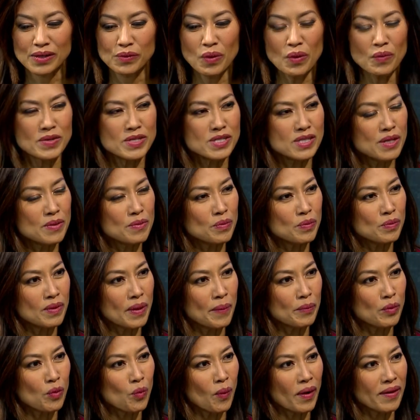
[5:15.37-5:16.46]
What was the
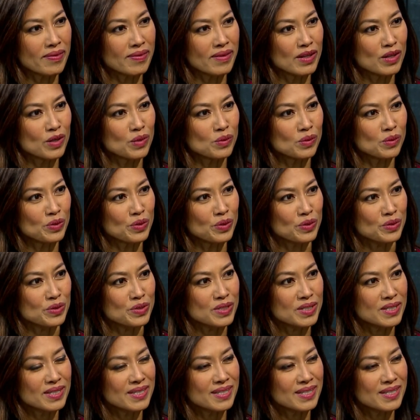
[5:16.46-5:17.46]
number one thing you learned?